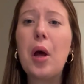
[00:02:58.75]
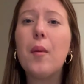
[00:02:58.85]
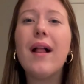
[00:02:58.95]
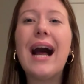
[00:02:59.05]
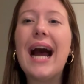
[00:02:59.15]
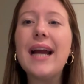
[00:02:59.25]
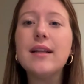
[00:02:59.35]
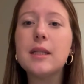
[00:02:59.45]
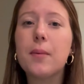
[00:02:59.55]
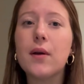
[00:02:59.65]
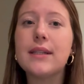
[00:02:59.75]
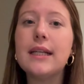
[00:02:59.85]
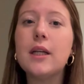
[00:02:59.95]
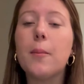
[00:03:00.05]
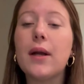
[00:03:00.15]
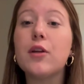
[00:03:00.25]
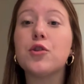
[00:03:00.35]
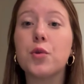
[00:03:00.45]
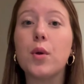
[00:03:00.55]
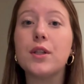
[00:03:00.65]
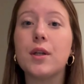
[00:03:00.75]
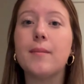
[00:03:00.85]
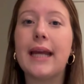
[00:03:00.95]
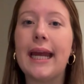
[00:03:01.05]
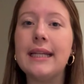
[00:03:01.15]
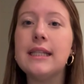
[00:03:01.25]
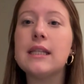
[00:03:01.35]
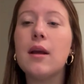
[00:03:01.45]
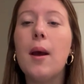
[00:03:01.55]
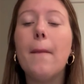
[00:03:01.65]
While hiring this person could bring short-term gains